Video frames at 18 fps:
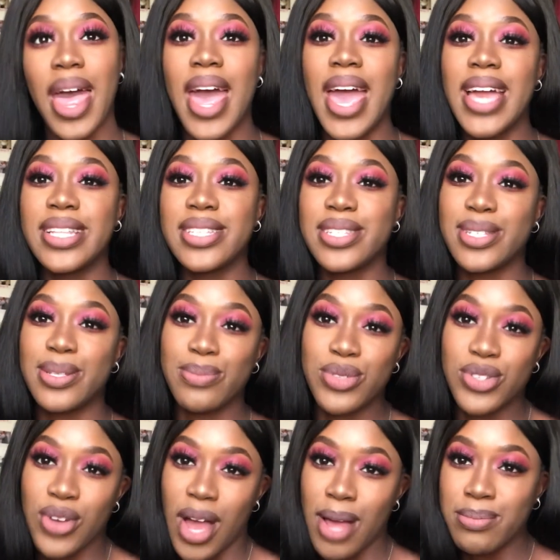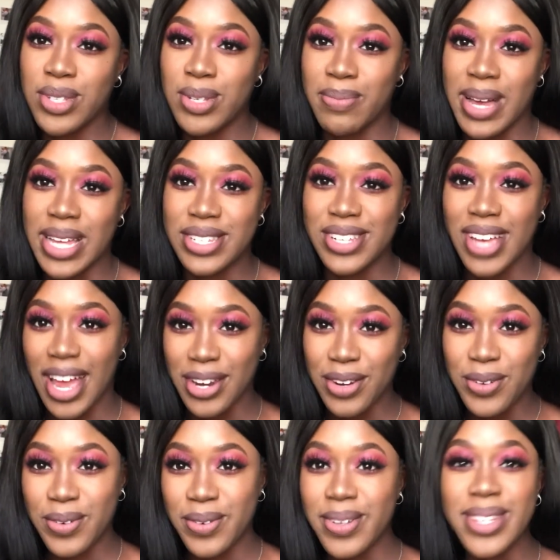and subscribe to my
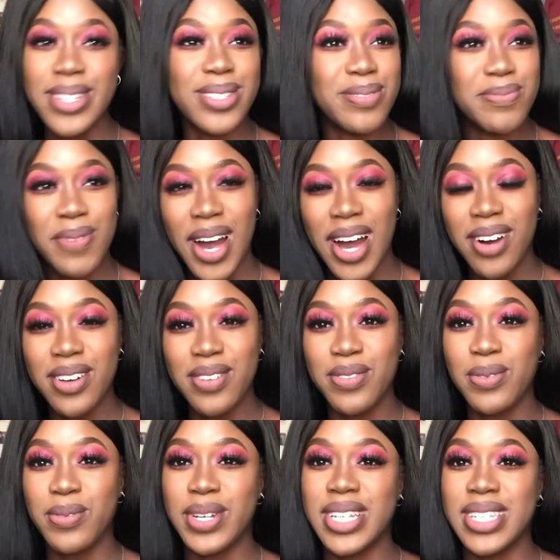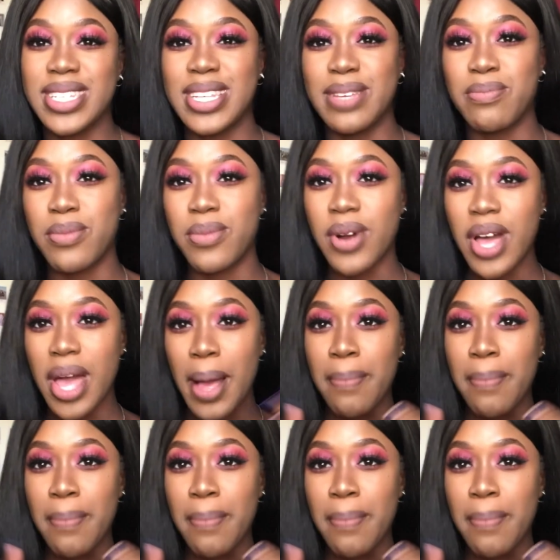channel as well if you want to see me